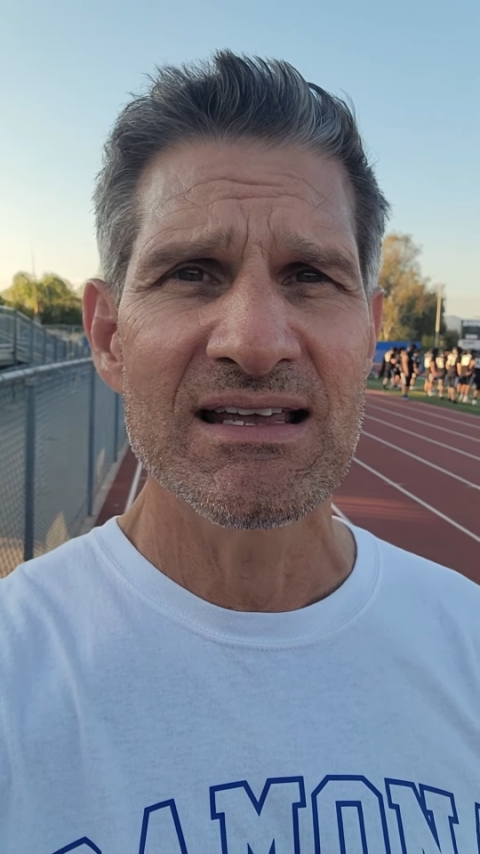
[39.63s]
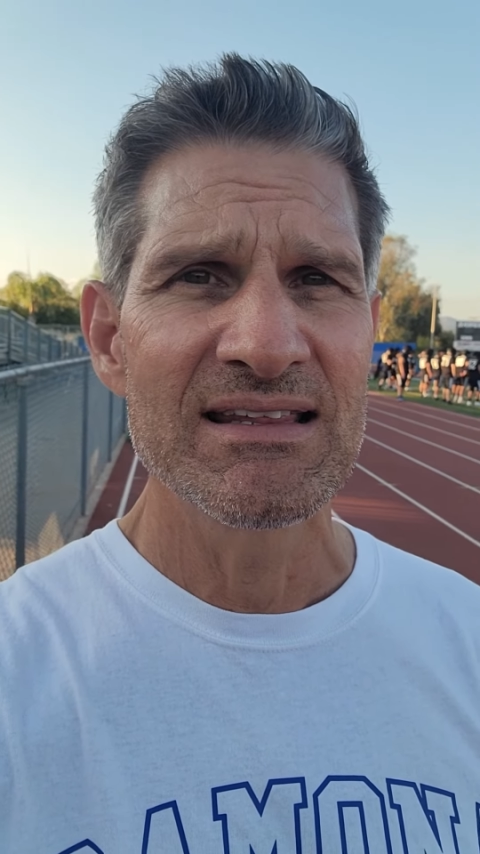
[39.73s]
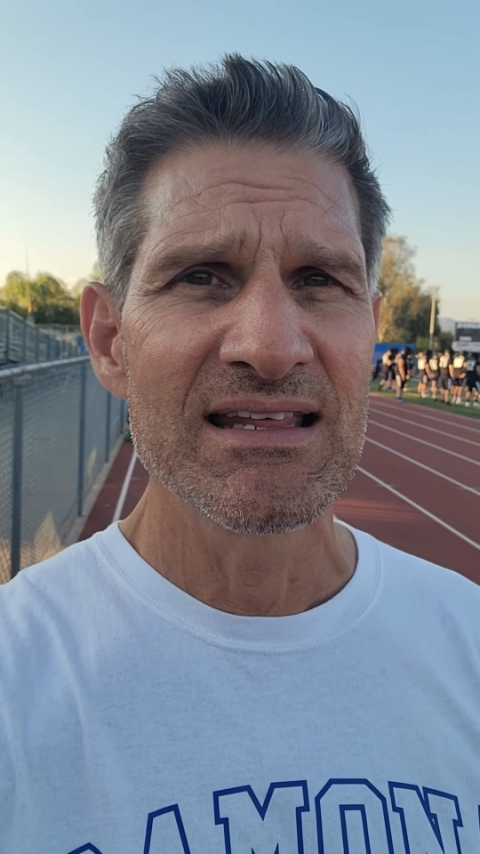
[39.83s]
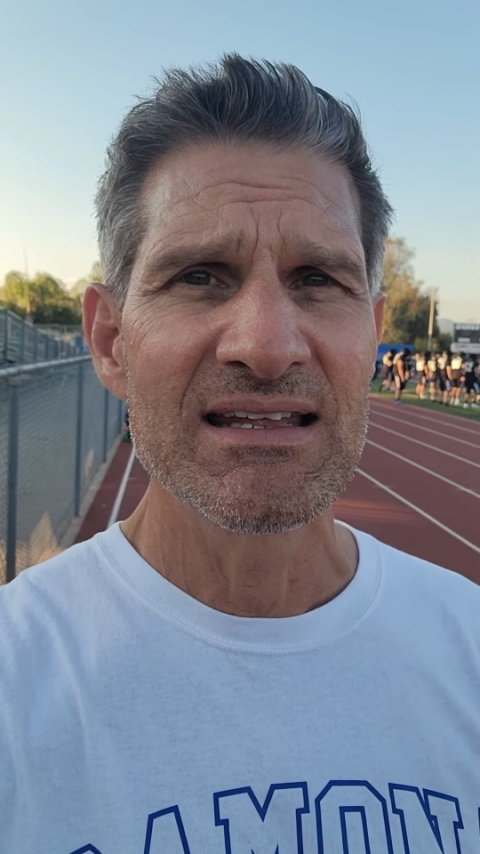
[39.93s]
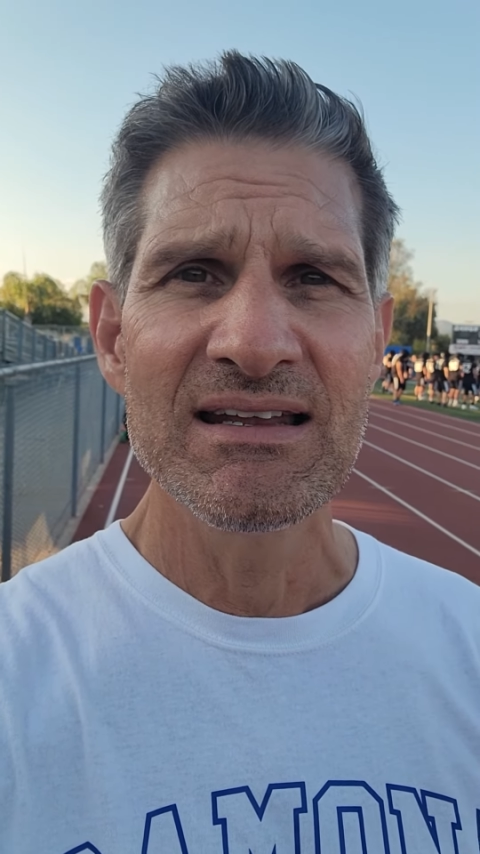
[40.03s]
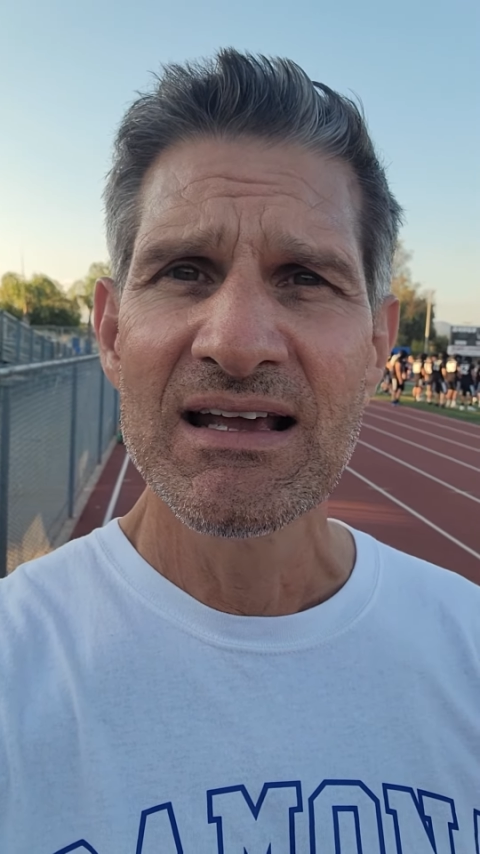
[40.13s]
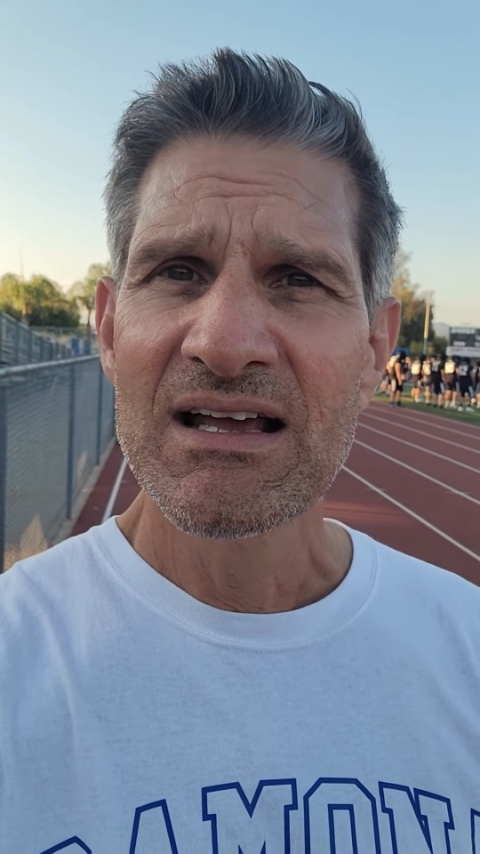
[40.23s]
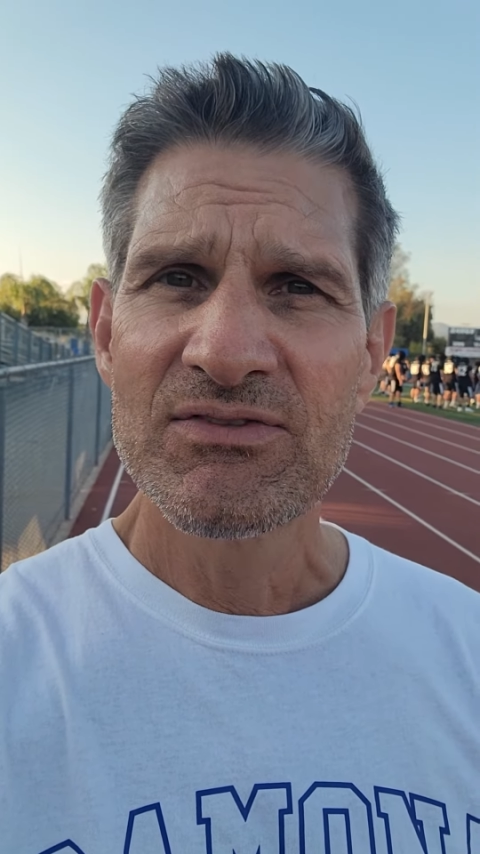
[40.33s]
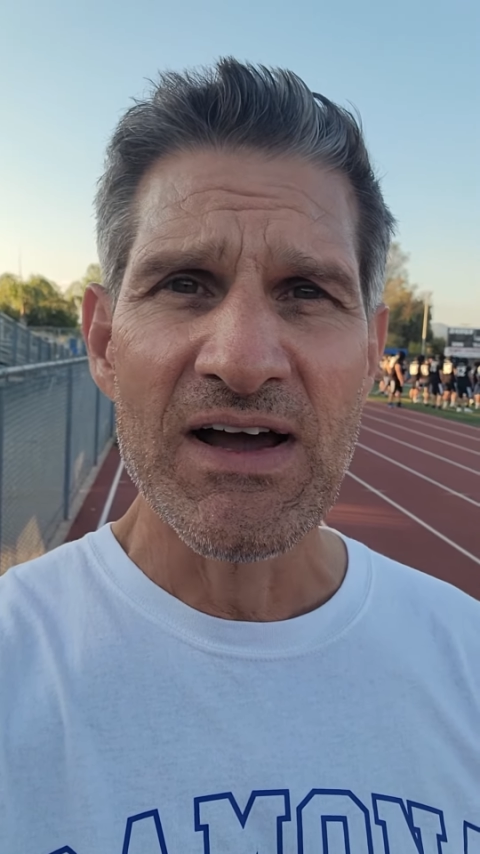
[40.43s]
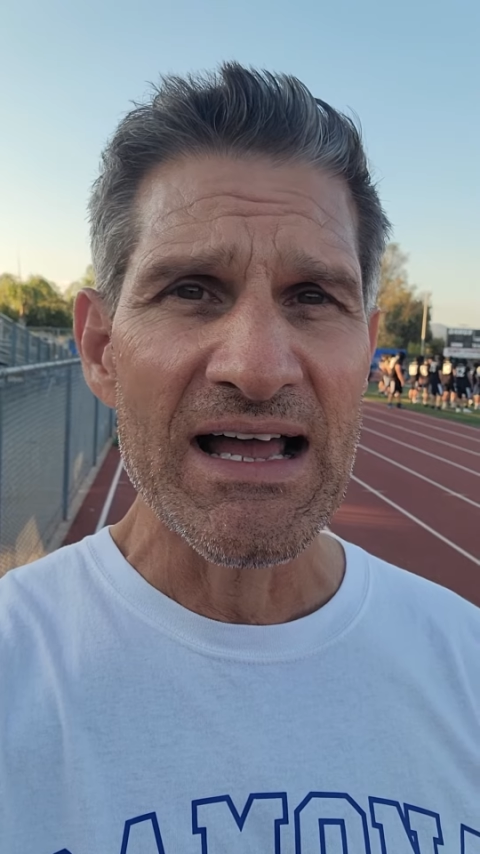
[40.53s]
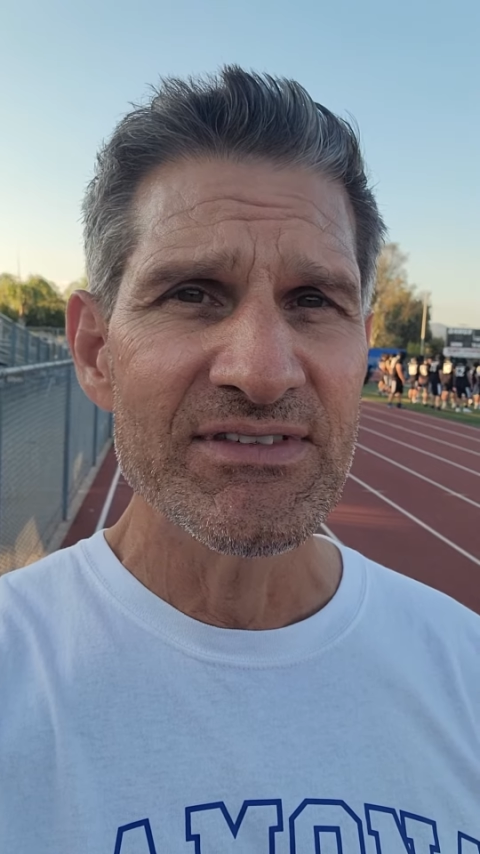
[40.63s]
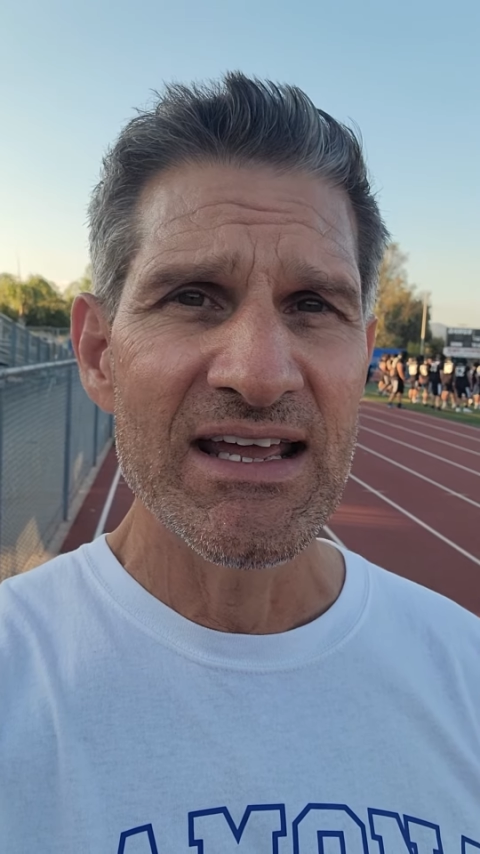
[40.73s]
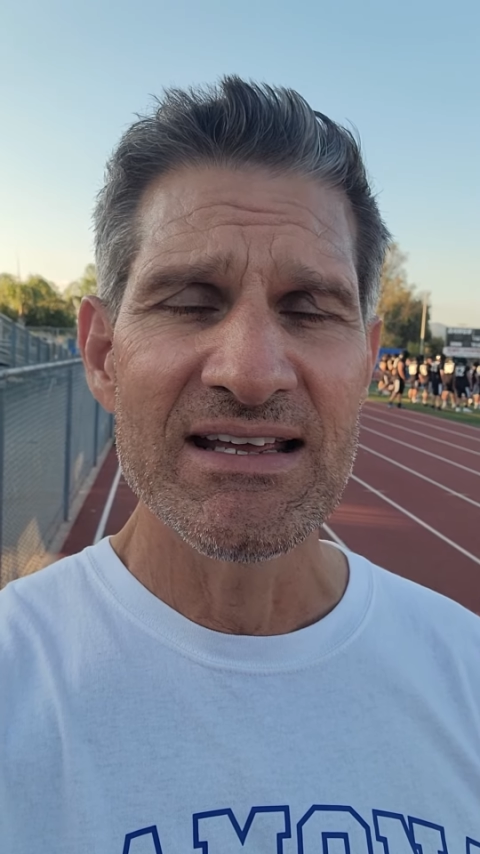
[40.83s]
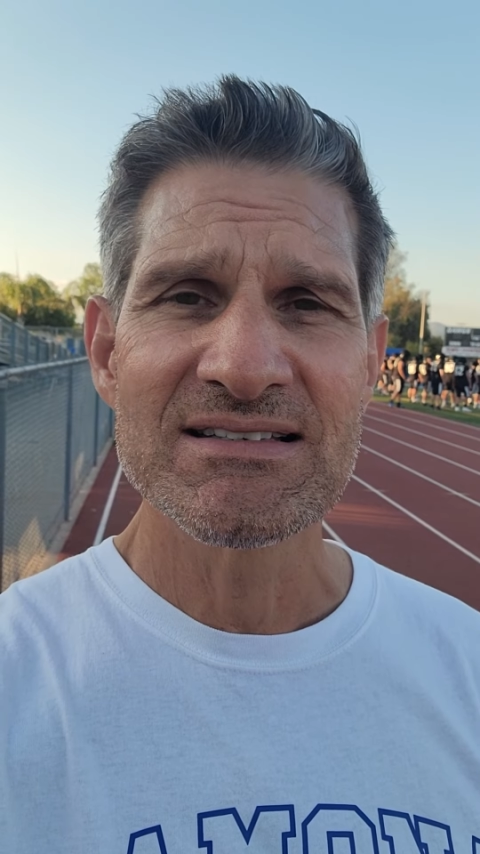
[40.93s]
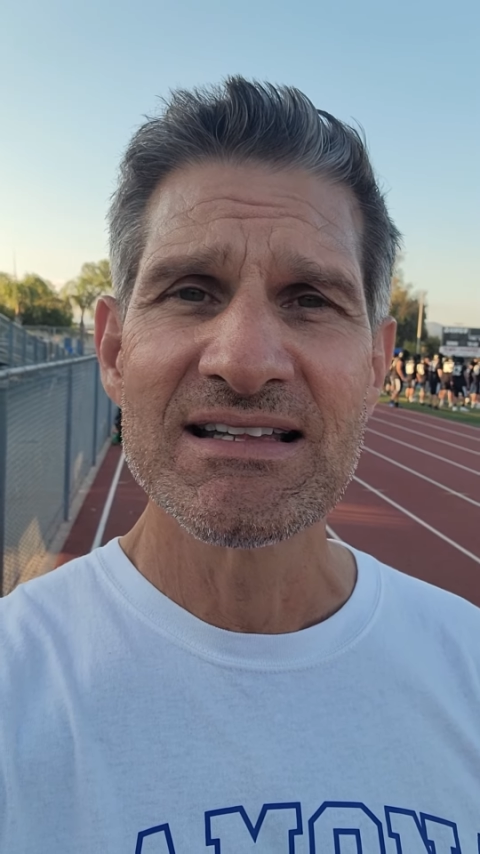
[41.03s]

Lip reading: and then 5 days,